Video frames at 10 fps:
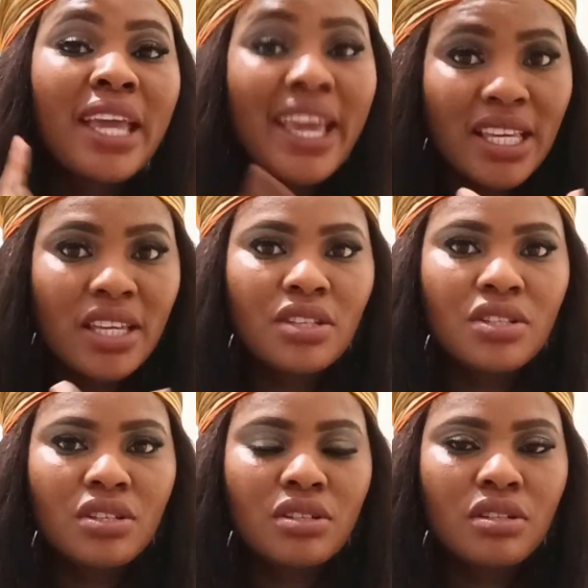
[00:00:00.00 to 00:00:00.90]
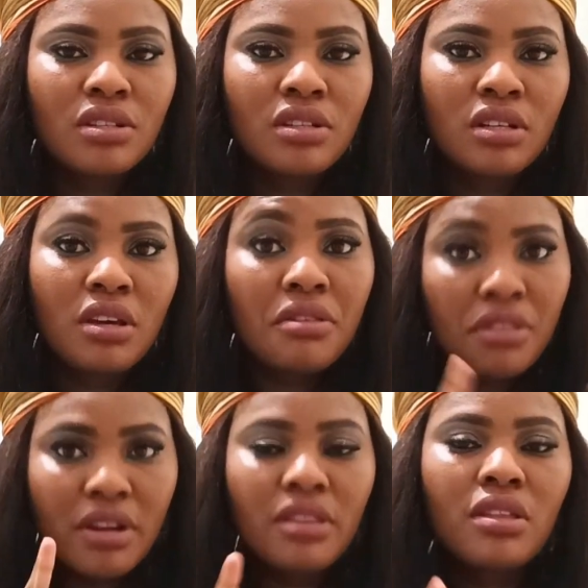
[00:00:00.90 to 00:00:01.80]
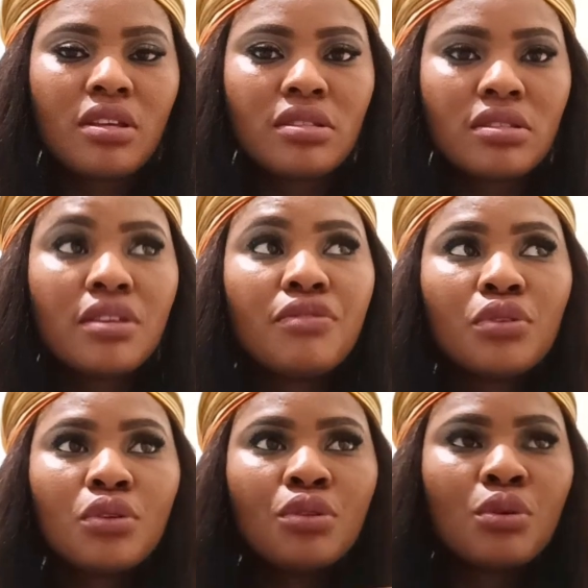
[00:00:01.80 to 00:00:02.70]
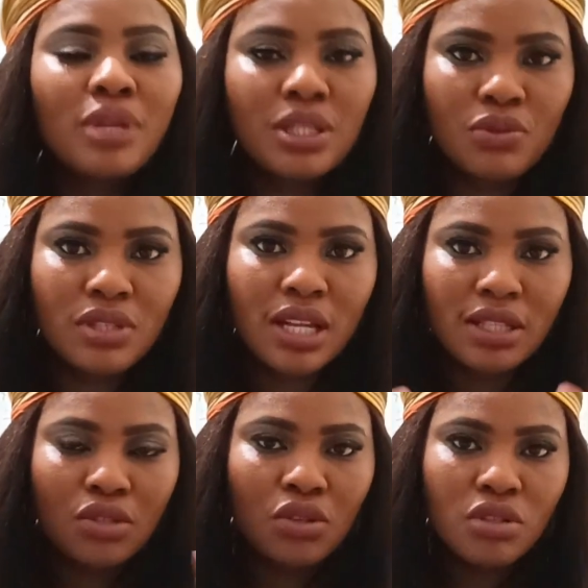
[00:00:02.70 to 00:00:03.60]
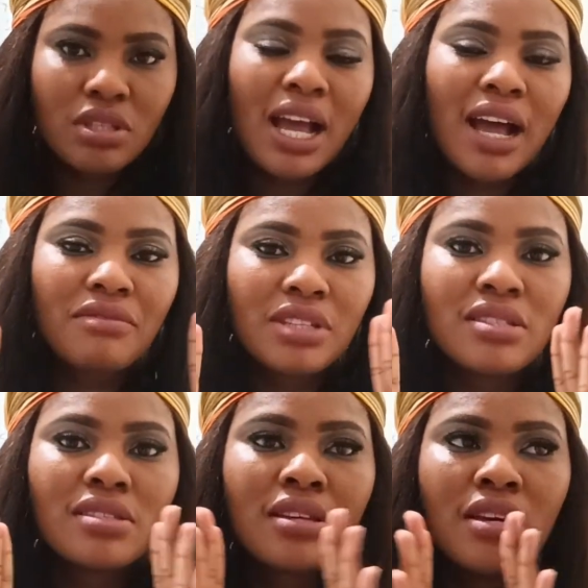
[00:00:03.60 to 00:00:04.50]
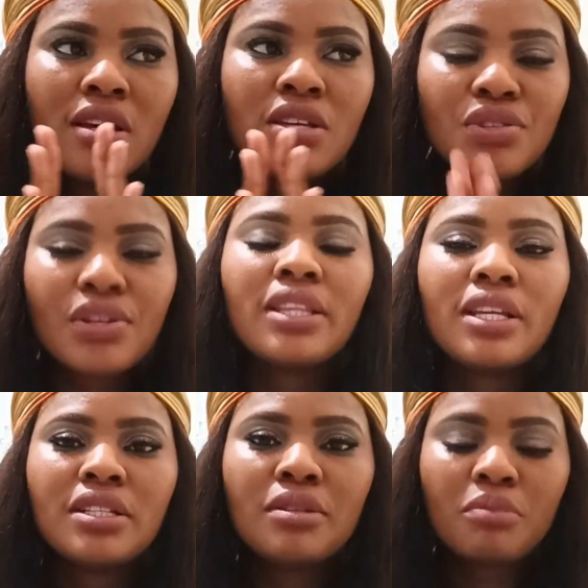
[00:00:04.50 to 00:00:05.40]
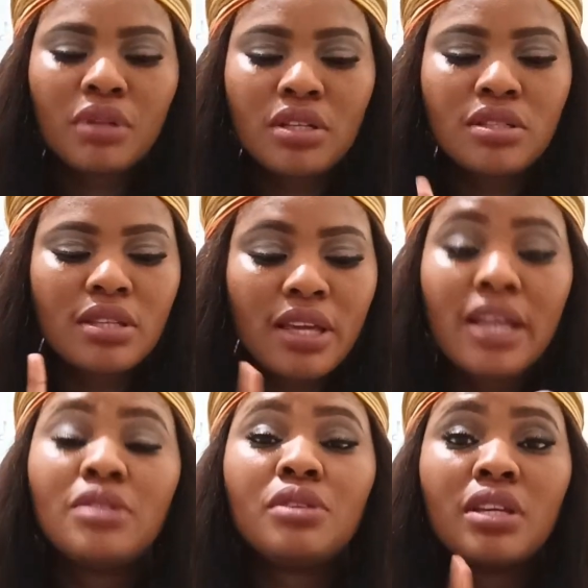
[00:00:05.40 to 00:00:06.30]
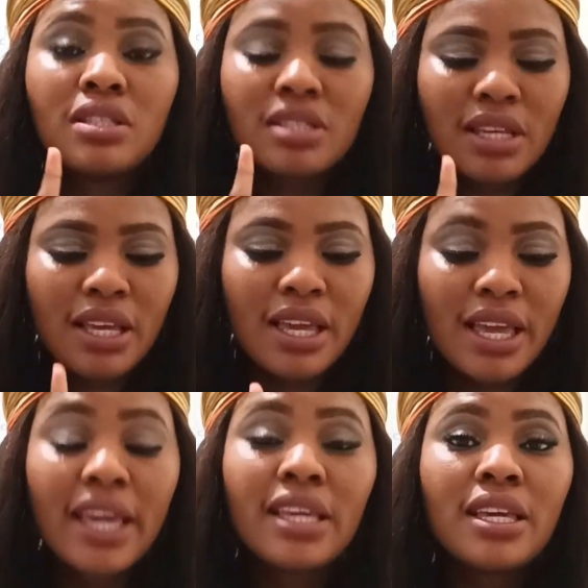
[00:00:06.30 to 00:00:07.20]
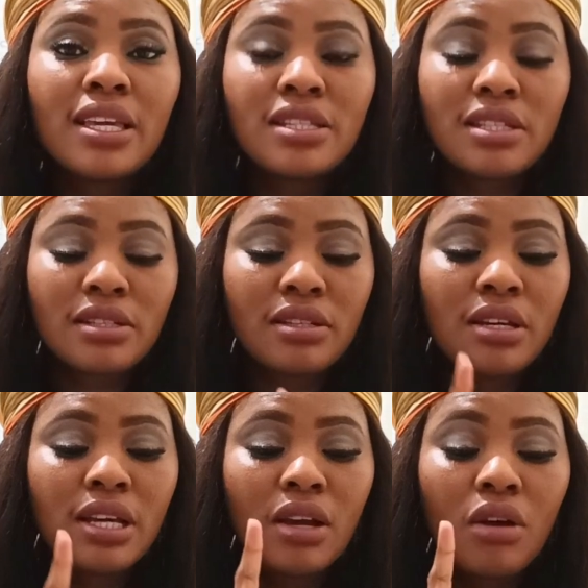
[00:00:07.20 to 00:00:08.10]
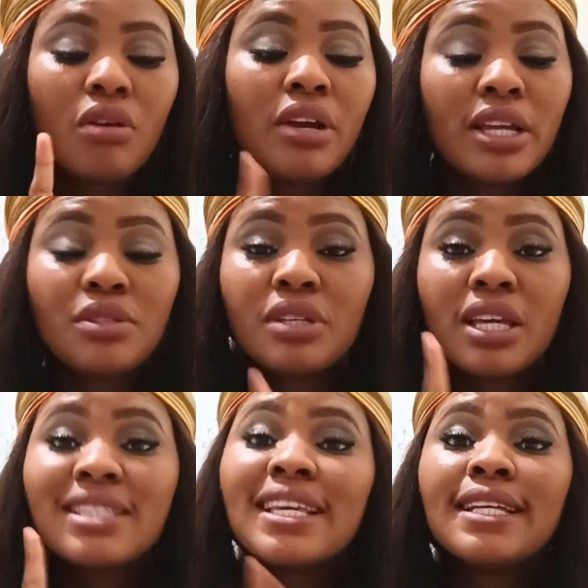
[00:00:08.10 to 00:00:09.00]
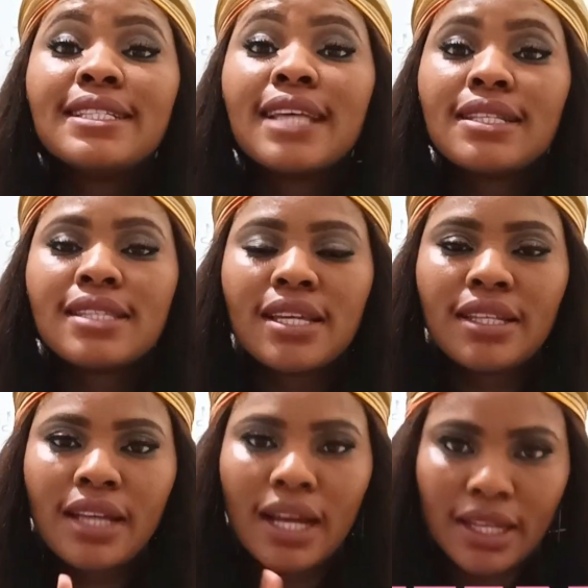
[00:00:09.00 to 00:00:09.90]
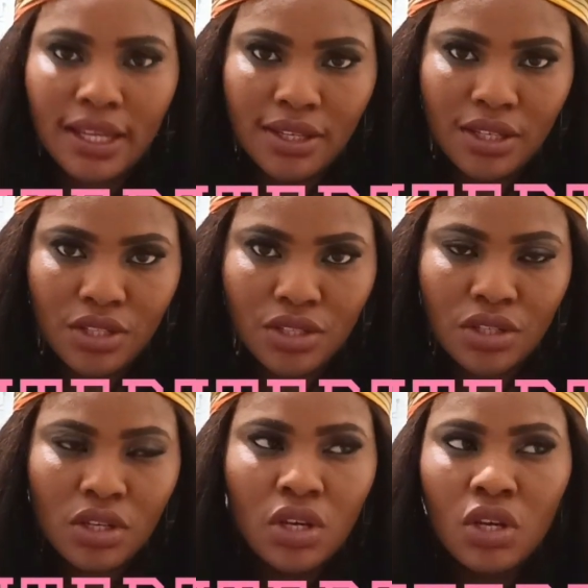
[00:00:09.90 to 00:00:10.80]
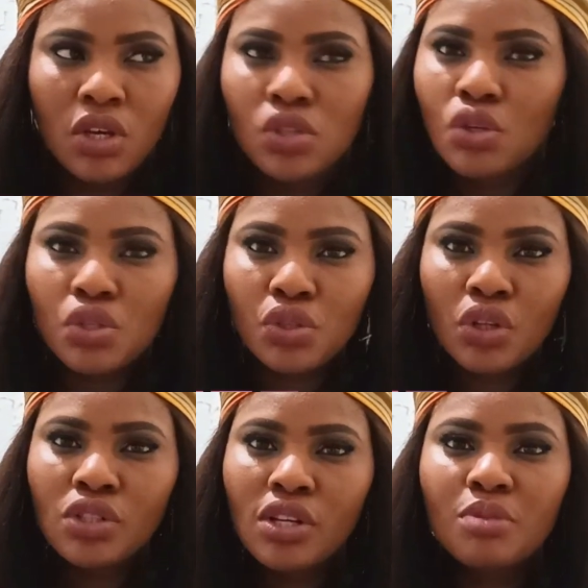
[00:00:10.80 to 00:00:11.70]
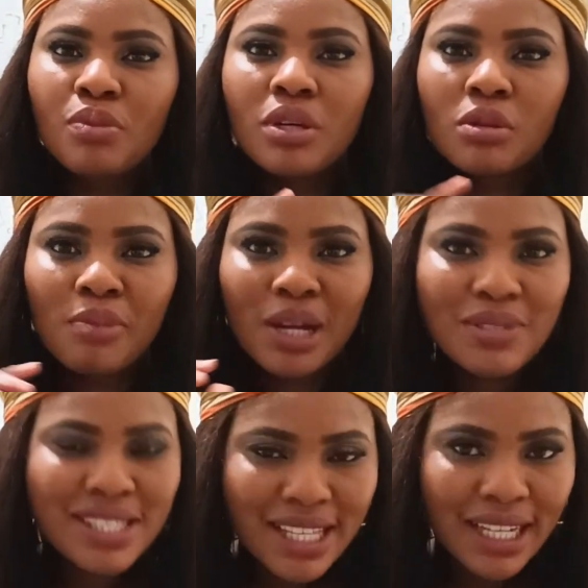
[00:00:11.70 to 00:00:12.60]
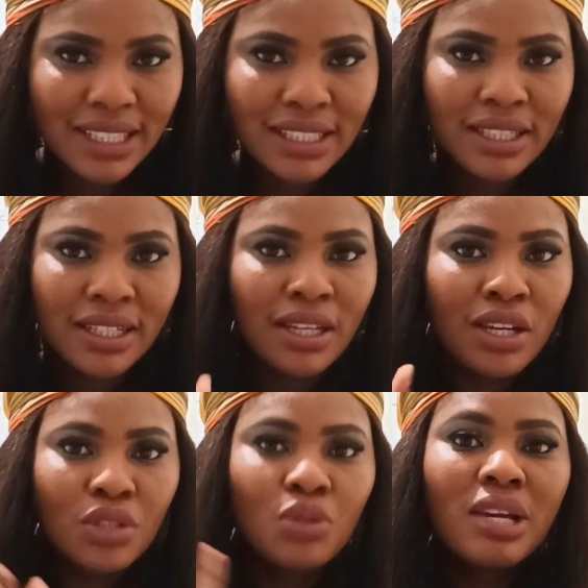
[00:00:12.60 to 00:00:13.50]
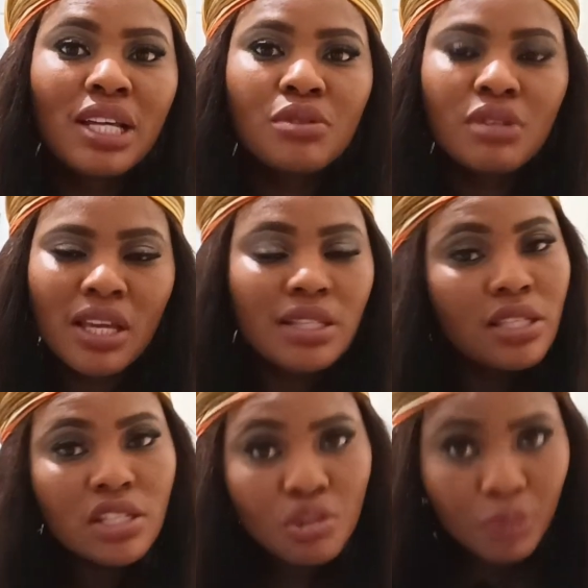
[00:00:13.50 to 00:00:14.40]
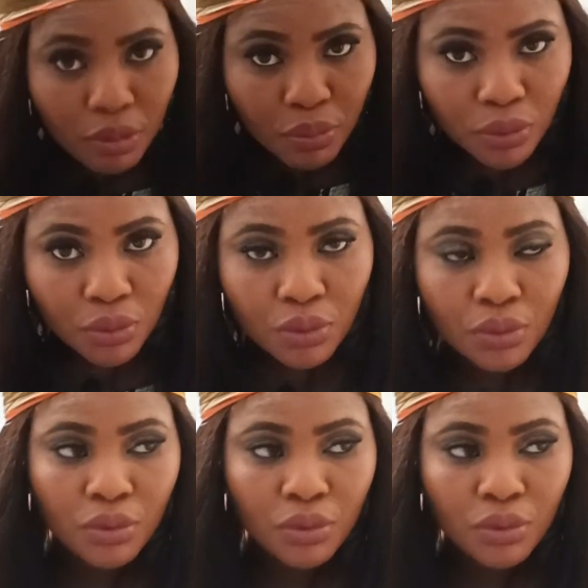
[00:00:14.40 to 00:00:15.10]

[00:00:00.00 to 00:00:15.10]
engage. Three things. If you don't know where to start, just have this strategy in place. Educate, engage, or educate, entertain, and engage. So it should not just be all about selling. You educate, teach people